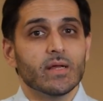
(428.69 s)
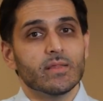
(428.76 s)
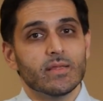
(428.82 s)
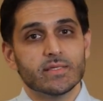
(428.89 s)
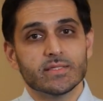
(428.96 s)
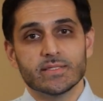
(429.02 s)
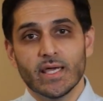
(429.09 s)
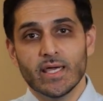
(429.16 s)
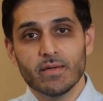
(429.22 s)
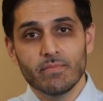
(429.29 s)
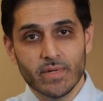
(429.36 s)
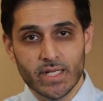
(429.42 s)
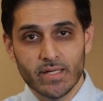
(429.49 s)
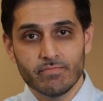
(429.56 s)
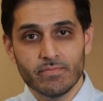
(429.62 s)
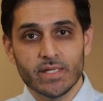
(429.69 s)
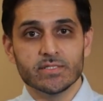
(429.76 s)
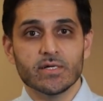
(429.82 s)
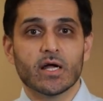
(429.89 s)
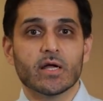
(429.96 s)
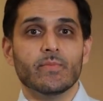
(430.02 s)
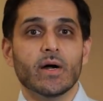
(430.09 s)
let's take a minute and
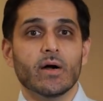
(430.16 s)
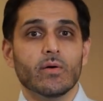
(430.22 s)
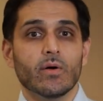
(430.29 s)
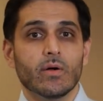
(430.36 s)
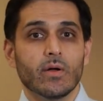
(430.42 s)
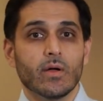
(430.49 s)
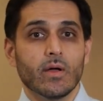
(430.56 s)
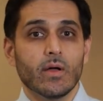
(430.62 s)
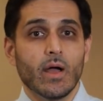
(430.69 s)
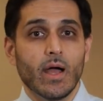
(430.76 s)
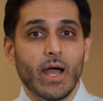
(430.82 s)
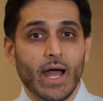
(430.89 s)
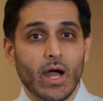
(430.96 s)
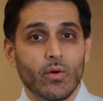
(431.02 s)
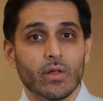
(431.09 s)
talk about how